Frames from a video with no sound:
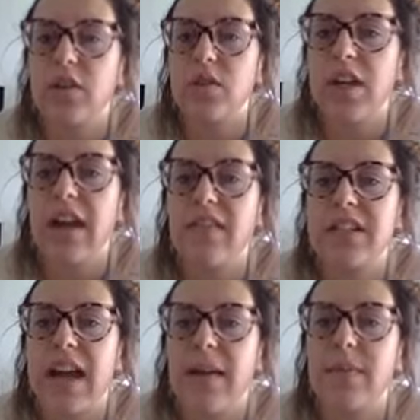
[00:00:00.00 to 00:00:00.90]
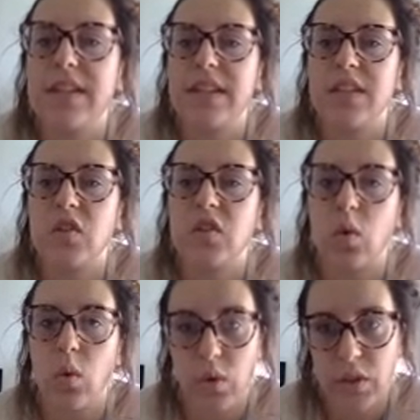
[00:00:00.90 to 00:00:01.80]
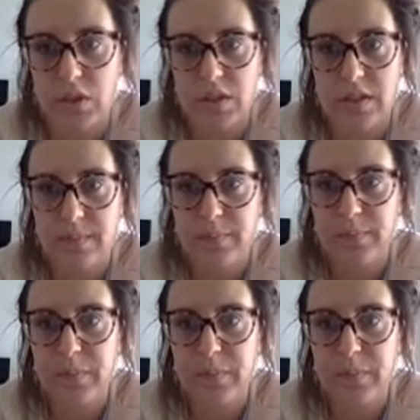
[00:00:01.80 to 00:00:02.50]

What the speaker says: You should have a tab that says scores.